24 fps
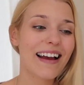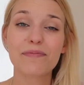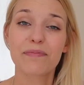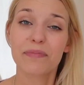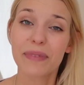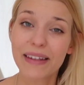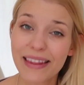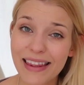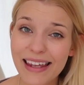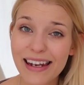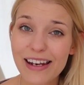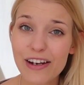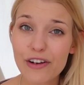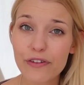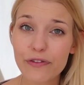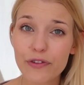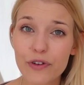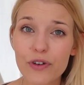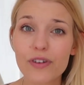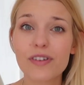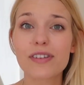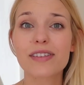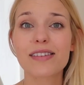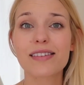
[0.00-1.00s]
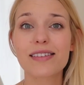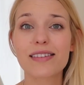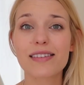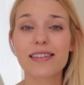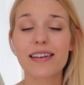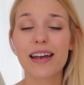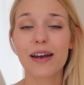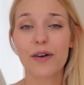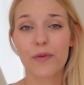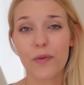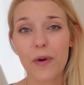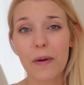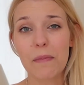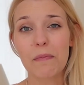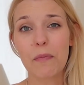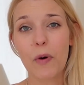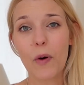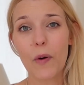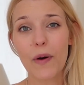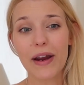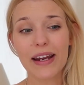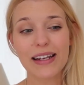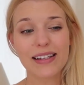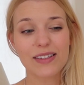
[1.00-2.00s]
But then, of course, at one
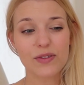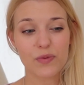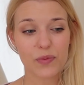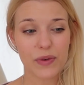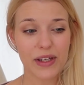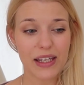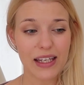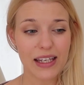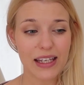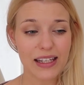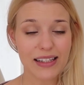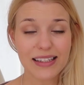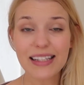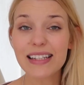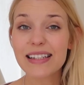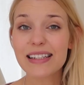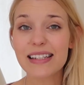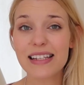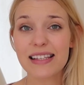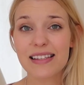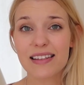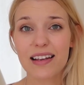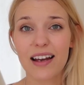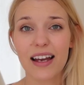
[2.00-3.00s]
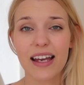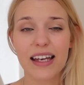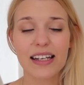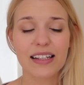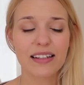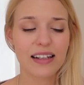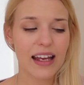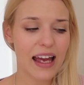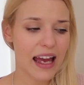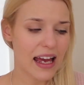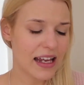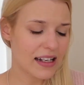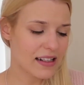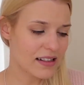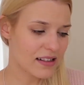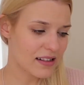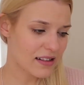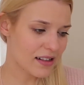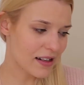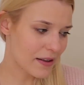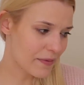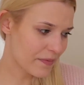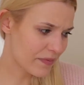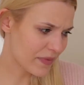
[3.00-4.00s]
point we did decide,
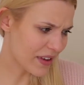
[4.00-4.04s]
and